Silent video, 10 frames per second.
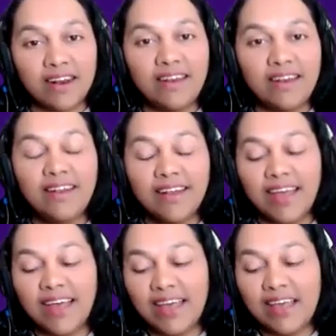mineral
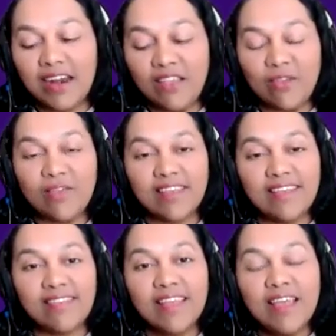
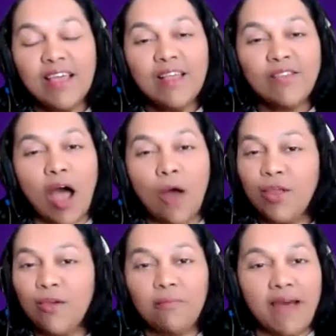resources. So
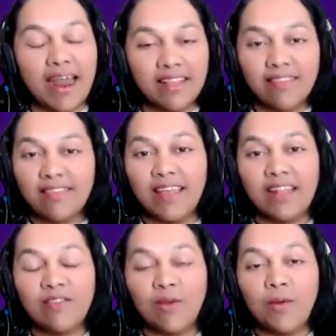how do you balance
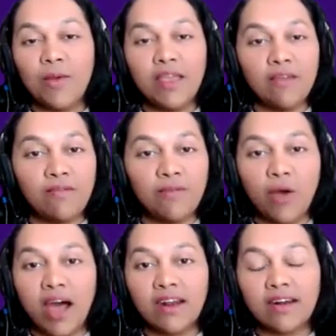that? So
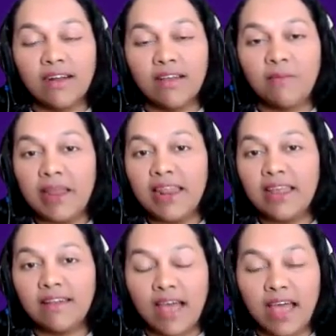if you are
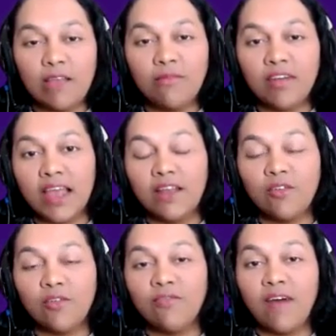spending time
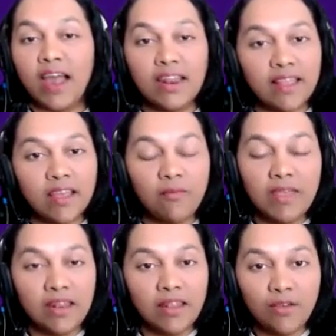trying to find
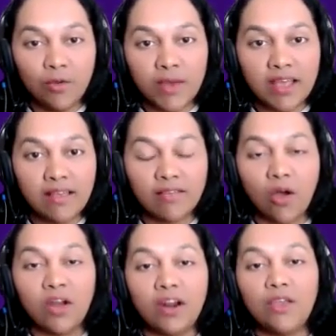them in
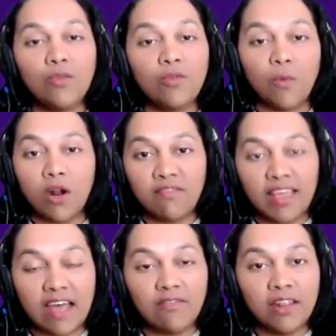US or reuse
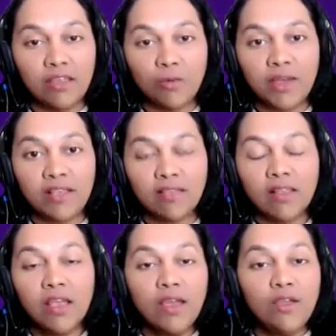what we have in
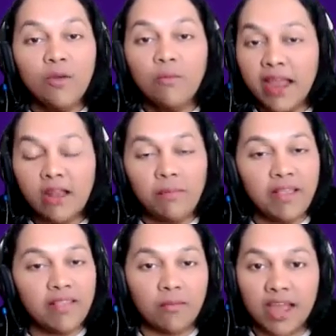US, you
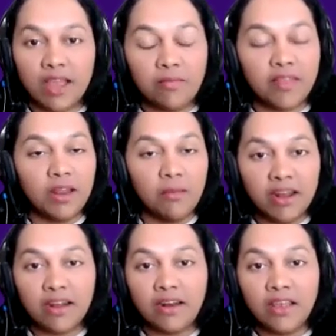might be sometimes
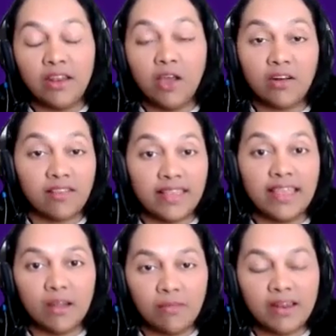limited in your
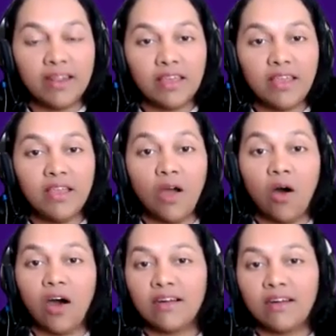
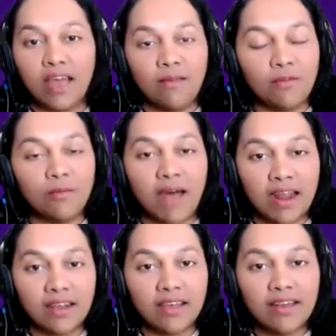scalability or time to
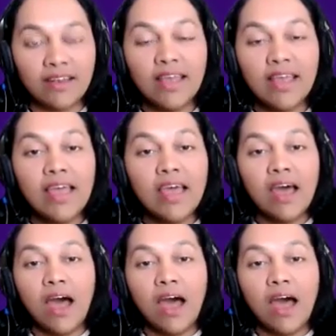market.